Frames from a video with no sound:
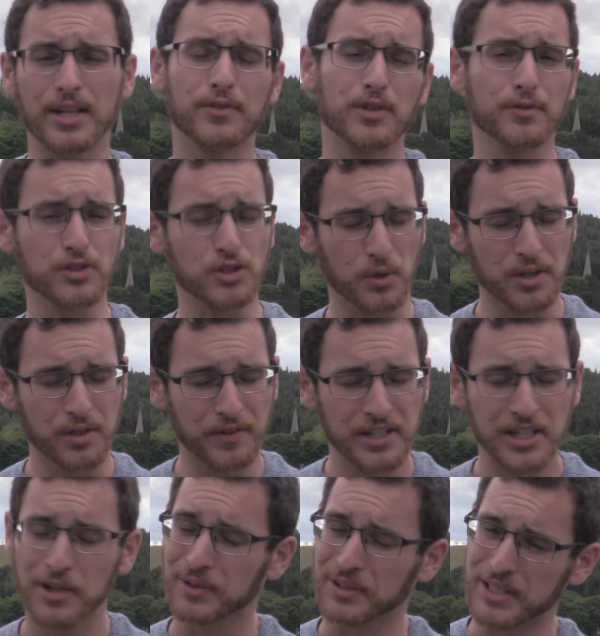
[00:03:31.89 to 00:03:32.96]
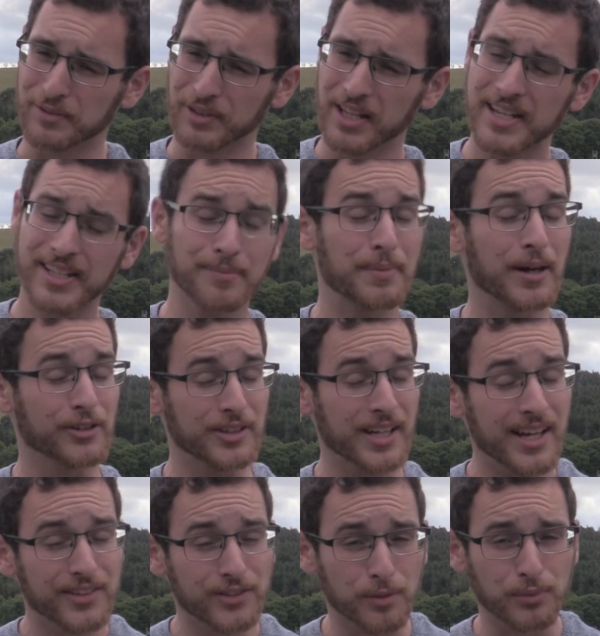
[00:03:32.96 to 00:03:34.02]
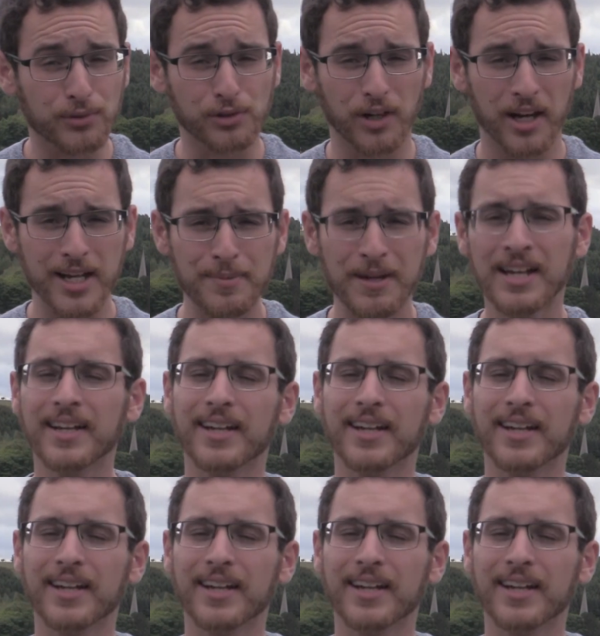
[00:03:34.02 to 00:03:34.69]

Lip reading: If you've enjoyed the video, leave a like, better yet, subscribe,